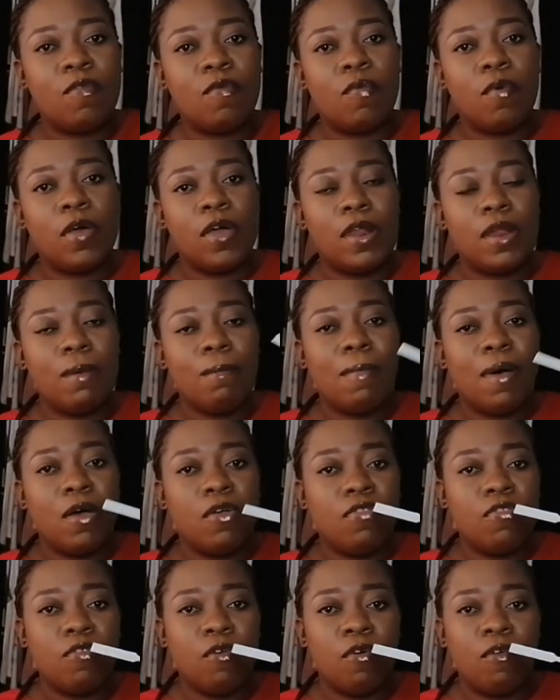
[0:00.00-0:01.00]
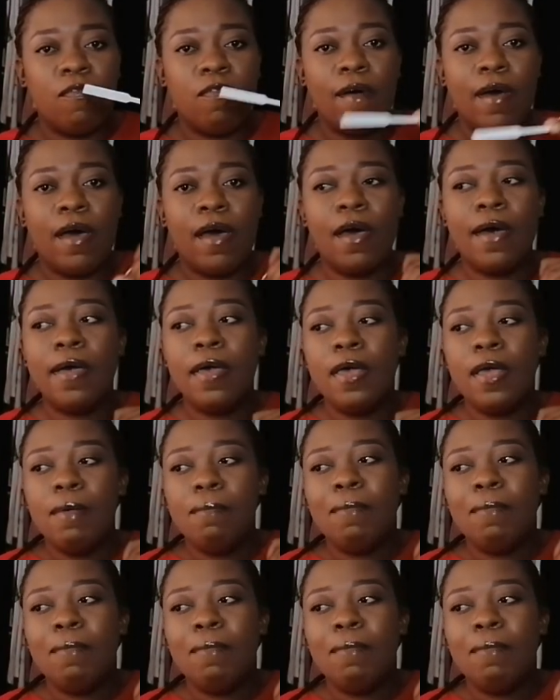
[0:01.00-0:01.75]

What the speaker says: spoken about so far,